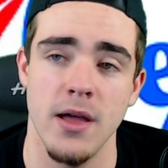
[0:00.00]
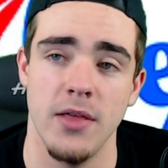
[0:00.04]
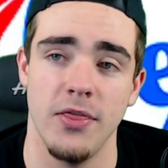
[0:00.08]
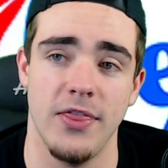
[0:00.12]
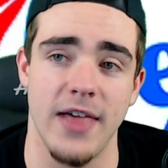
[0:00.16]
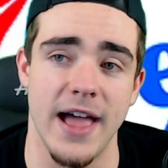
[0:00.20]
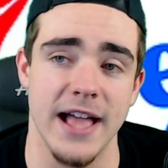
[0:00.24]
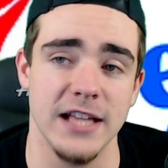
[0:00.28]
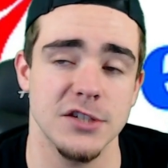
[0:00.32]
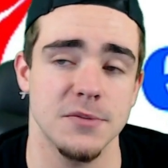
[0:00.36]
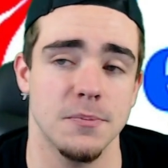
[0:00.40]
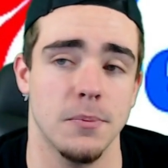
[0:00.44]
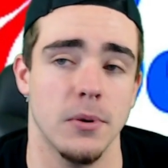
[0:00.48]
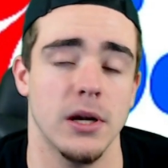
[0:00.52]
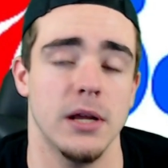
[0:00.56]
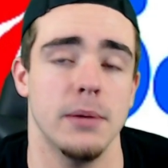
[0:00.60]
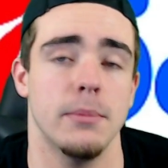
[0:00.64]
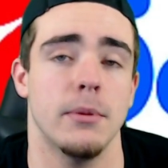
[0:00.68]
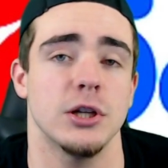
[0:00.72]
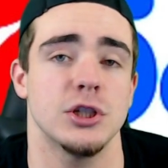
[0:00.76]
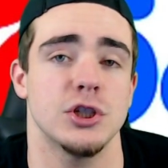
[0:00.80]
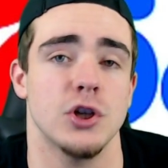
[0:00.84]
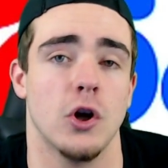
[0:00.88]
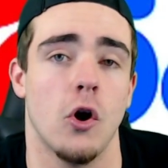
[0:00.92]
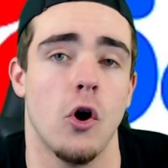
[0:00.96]
That's pretty
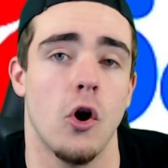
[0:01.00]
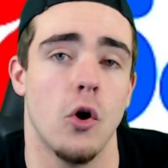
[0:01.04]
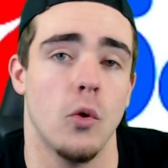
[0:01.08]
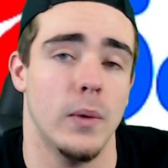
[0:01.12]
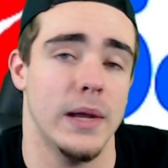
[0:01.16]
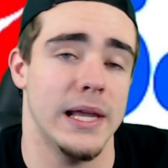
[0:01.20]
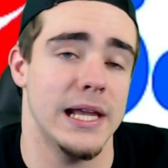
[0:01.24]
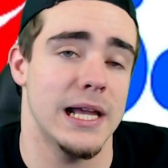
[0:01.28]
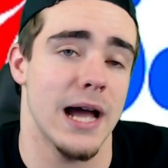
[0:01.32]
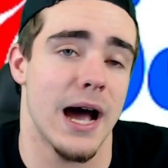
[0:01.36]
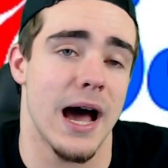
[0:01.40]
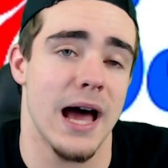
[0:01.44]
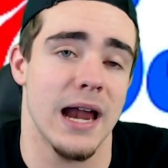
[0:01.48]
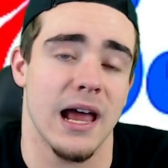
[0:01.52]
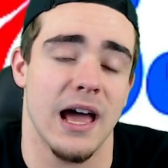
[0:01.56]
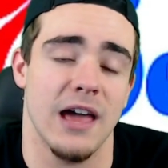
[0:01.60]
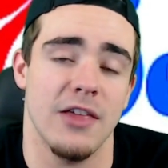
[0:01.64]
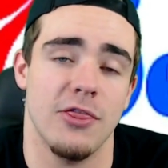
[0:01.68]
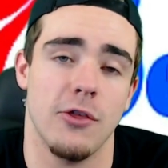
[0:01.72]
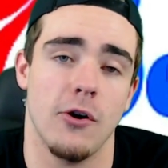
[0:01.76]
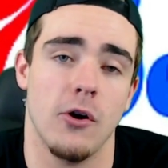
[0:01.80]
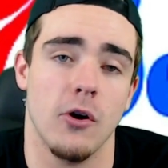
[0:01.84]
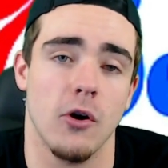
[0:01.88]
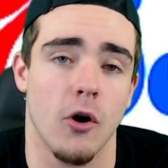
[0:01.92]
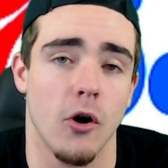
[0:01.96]
much all we got. I
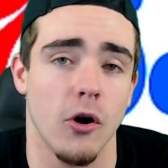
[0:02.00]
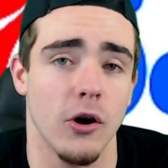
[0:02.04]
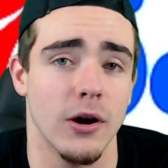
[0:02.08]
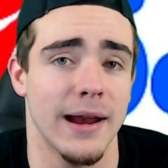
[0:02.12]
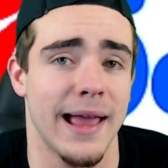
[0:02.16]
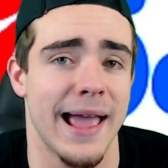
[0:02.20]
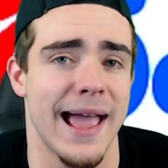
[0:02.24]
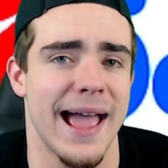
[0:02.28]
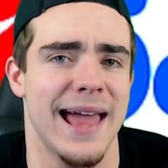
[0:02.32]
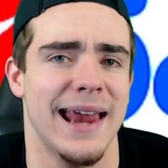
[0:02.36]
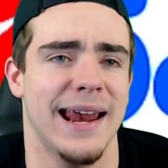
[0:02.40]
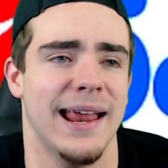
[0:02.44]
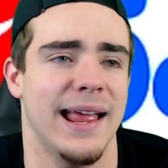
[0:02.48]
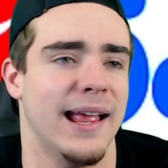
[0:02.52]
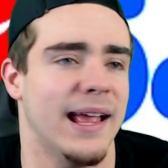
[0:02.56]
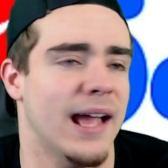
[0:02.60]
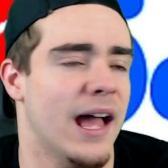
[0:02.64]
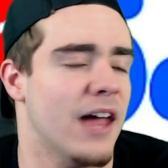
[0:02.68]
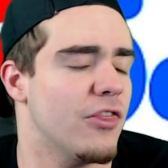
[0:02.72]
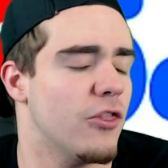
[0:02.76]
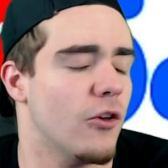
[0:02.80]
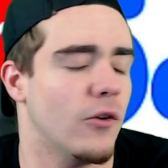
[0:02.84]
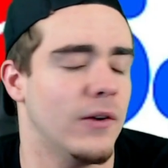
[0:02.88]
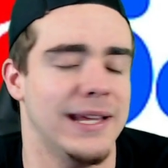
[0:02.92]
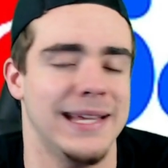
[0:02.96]

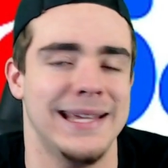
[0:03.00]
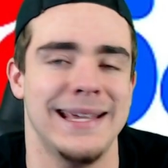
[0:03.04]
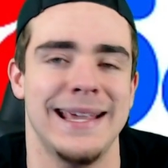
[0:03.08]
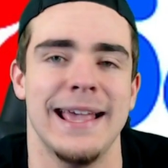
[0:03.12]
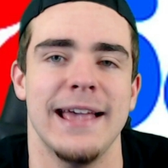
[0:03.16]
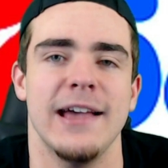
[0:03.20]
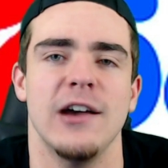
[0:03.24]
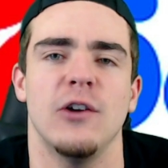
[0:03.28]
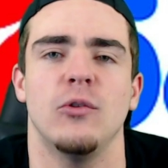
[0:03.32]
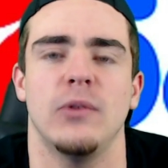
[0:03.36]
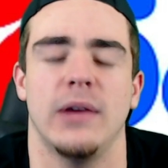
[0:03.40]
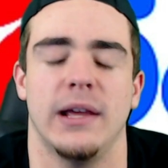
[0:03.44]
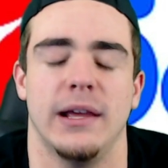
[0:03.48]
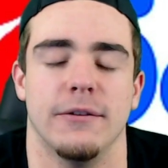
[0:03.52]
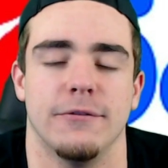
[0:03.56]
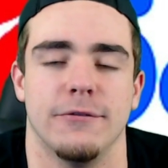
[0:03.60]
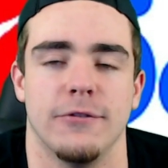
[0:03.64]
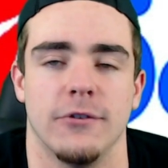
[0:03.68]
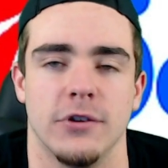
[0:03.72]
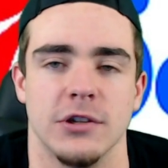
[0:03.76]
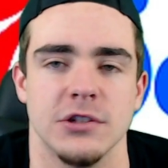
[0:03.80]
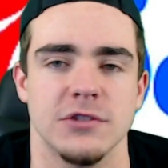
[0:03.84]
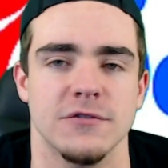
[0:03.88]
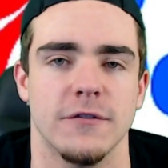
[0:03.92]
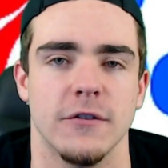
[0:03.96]
thought he killed it
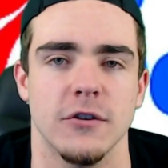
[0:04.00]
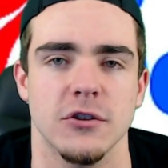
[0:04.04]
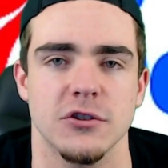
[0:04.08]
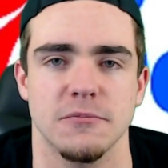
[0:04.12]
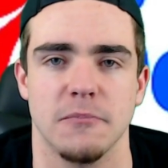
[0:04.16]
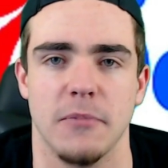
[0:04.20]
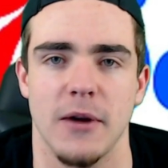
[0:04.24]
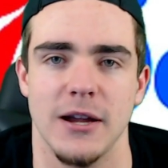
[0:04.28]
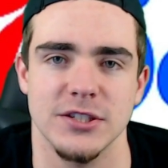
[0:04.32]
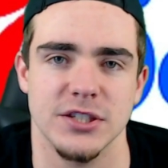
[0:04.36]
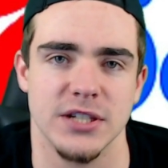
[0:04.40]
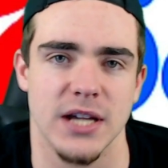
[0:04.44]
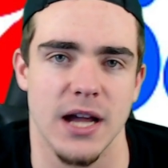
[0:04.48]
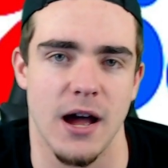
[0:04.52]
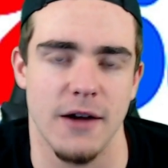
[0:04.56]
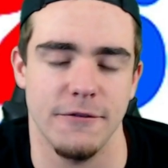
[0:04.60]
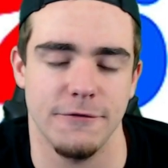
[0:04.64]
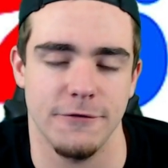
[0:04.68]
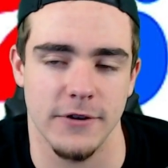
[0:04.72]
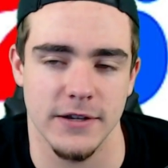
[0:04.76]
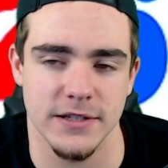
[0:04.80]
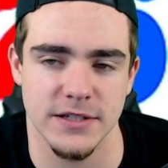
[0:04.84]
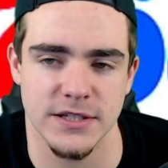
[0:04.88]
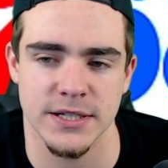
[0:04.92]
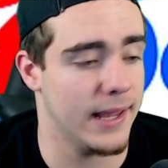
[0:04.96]
for his first press
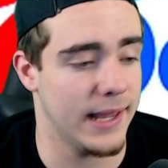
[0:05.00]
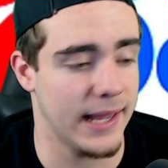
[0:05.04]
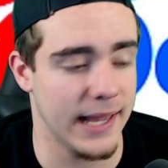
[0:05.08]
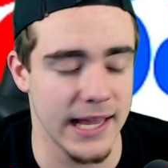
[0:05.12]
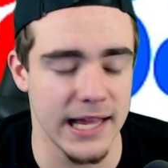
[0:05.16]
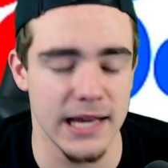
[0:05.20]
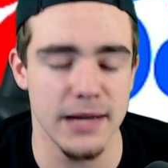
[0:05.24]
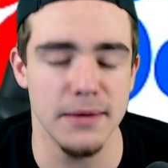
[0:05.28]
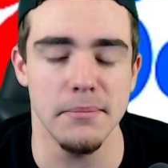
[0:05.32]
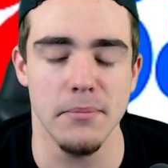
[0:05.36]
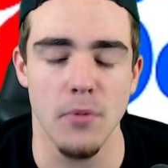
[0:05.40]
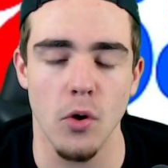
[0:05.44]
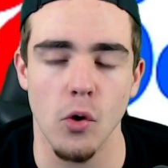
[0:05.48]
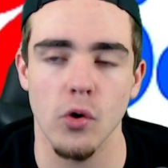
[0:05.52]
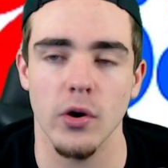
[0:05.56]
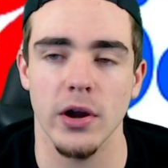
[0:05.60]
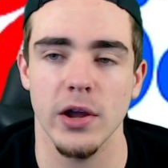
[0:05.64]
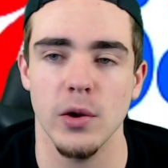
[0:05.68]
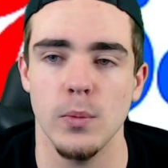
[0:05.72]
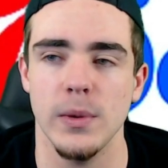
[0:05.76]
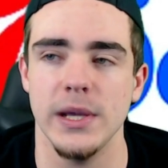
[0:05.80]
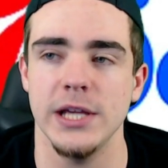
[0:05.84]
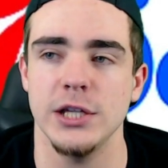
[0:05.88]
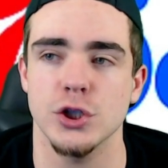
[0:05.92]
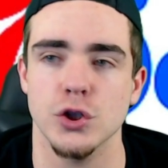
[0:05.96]
conference. In Morey,
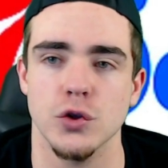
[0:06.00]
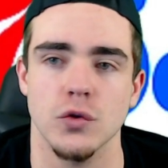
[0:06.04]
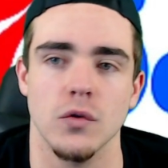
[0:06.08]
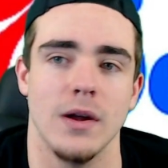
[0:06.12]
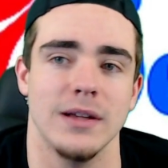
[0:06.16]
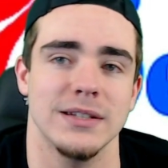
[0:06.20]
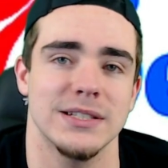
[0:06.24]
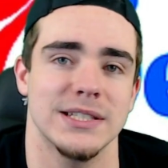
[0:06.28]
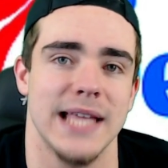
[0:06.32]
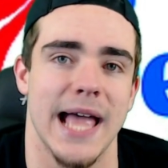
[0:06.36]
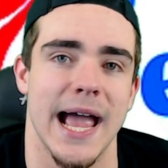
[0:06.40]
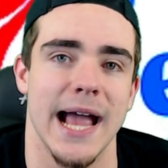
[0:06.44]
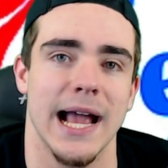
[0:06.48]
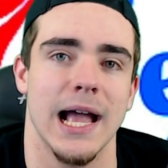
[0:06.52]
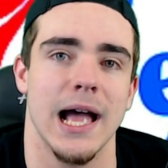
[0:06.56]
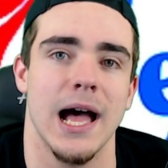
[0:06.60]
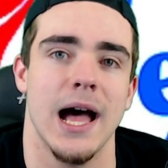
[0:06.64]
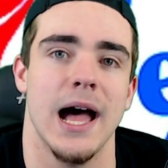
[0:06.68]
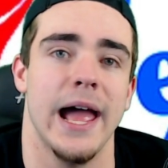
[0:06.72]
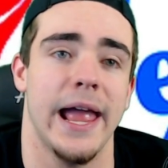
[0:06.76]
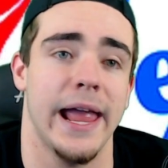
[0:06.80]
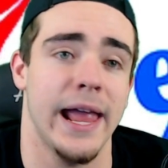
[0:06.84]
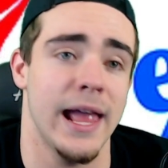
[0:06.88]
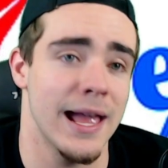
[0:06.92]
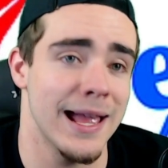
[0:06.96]
we trust. That
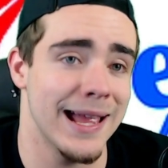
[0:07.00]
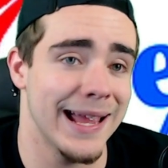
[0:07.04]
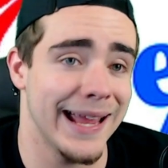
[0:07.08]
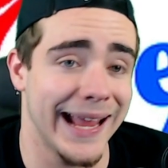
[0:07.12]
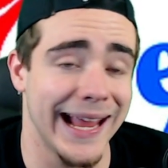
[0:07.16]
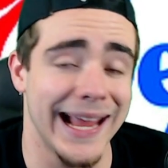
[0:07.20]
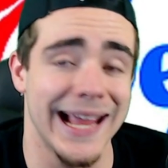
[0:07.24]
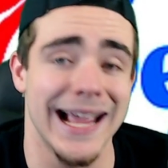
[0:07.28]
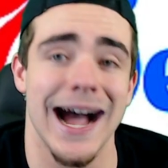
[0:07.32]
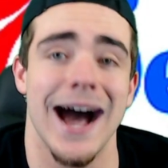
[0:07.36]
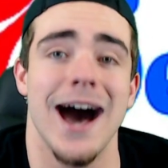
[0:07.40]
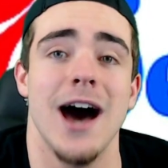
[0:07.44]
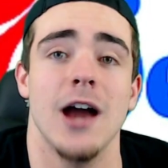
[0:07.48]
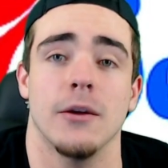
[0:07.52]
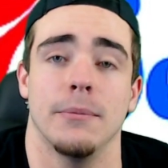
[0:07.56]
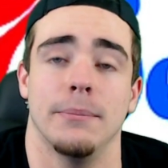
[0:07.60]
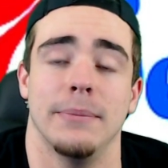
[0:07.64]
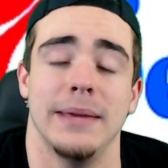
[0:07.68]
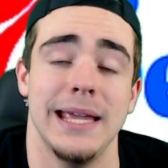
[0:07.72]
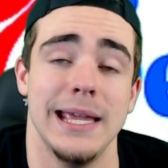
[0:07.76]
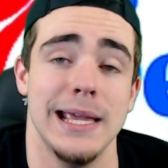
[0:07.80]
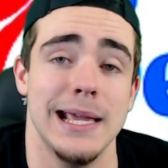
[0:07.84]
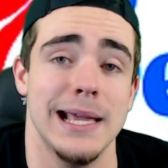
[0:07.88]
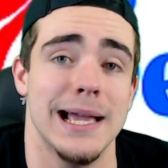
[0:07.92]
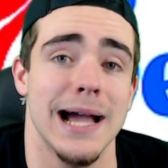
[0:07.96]
guy got him.
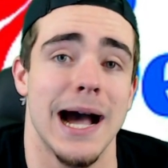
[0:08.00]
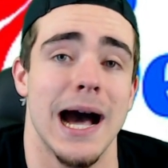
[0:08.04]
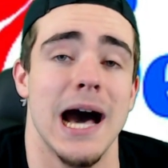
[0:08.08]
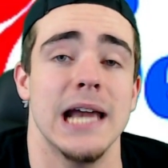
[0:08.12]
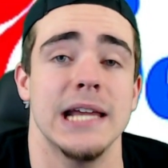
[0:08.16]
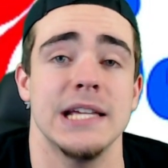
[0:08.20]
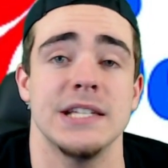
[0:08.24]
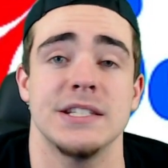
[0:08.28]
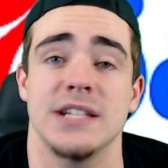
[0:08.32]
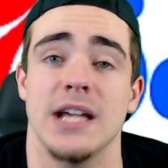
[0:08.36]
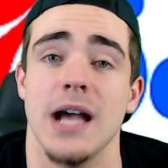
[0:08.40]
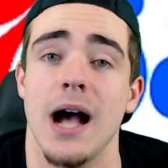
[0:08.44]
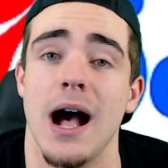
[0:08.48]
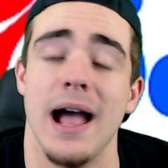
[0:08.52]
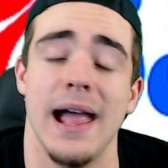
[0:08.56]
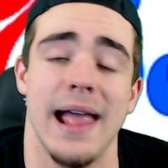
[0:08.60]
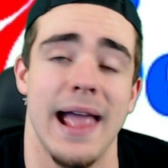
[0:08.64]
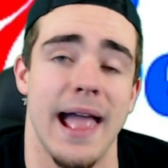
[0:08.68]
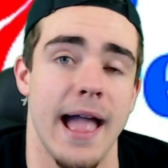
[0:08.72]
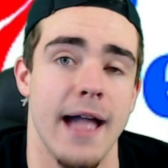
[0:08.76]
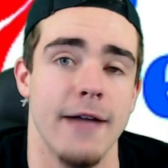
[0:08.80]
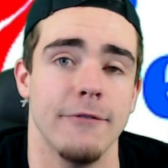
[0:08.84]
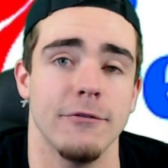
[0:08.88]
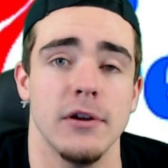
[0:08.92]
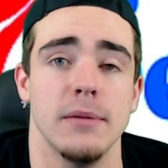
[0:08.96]
He got his guy.
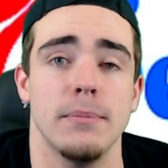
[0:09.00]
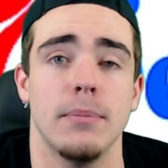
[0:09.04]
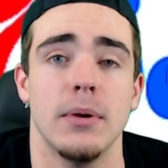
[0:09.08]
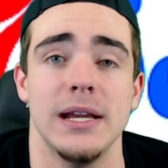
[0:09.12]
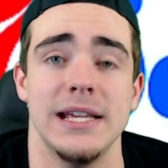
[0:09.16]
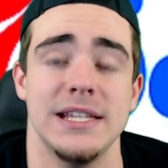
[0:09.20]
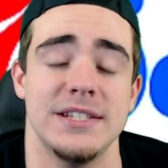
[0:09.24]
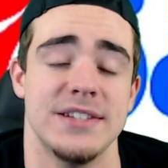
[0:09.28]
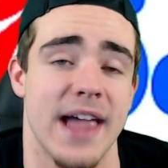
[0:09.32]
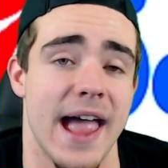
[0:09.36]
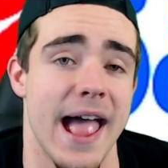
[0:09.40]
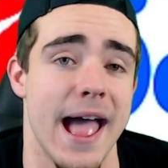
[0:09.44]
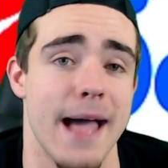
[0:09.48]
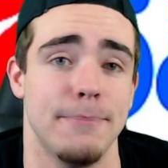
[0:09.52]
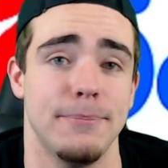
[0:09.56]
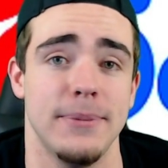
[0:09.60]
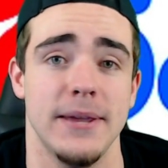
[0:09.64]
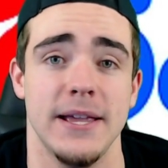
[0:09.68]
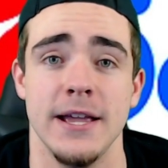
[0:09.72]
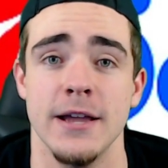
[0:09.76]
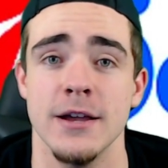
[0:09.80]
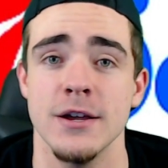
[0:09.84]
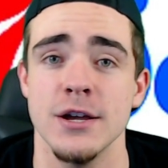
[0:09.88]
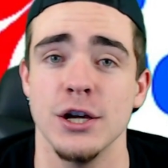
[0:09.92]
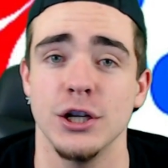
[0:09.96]
Everybody's
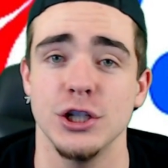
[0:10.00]
happy.